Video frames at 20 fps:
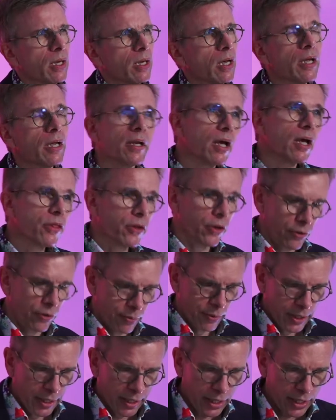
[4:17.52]
Another
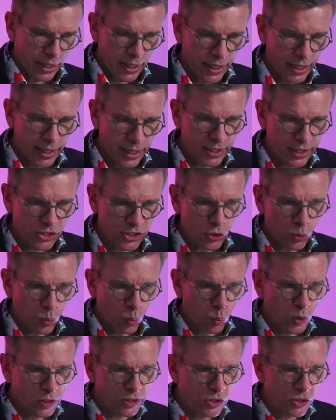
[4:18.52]
is
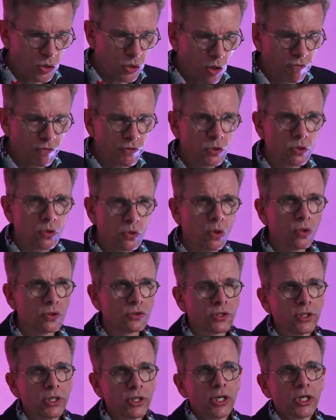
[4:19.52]
what is often
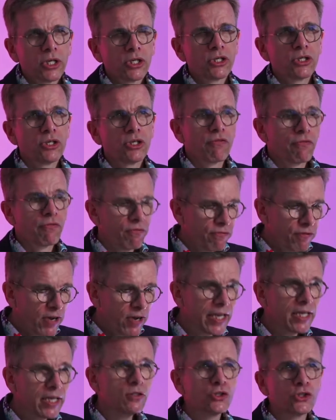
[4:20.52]
called the
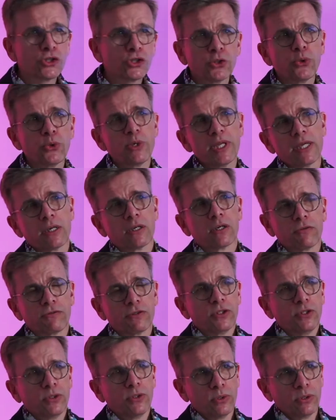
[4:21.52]
fine-tuning of
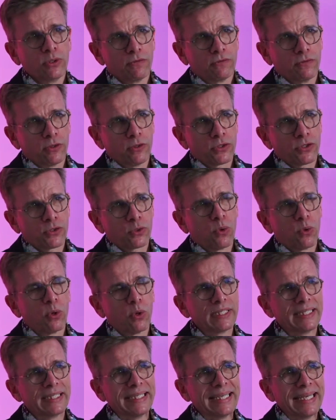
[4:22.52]
the universe,
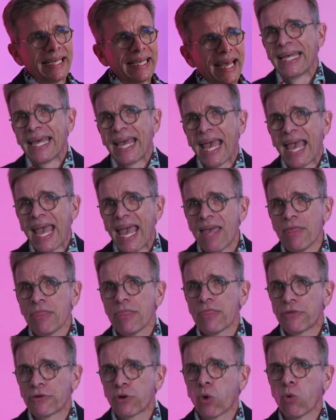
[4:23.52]
or the
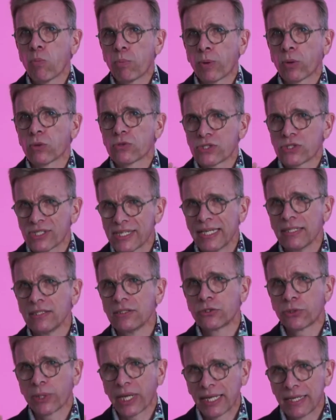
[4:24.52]

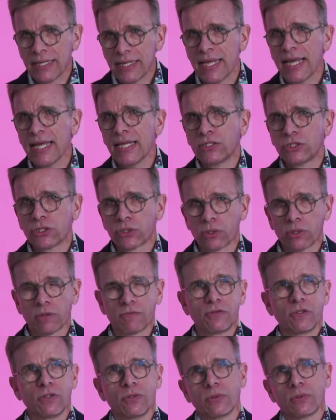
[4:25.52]
anthropocentric nature of
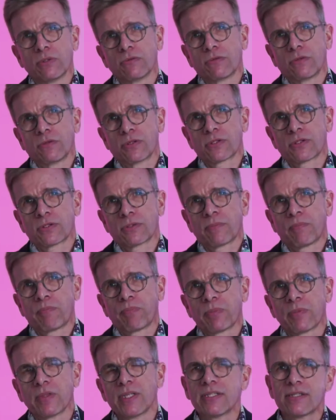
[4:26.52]
the universe.
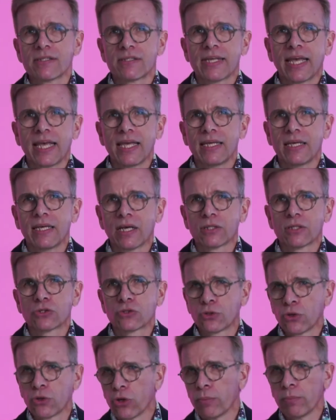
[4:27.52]
This is a
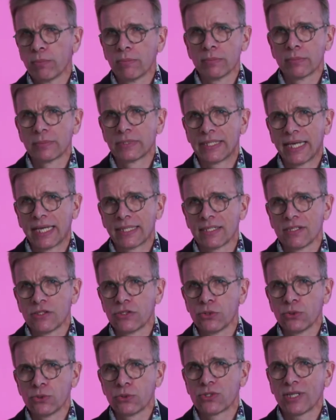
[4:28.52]
term that is
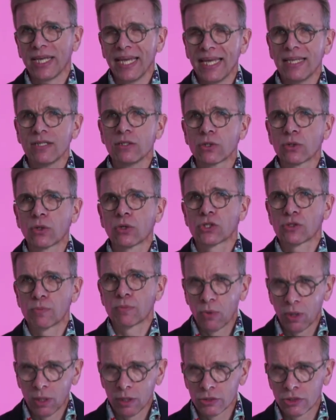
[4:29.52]
used in
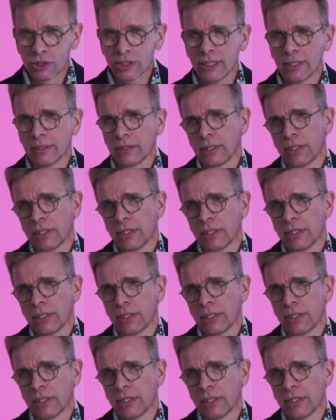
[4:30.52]
cosmology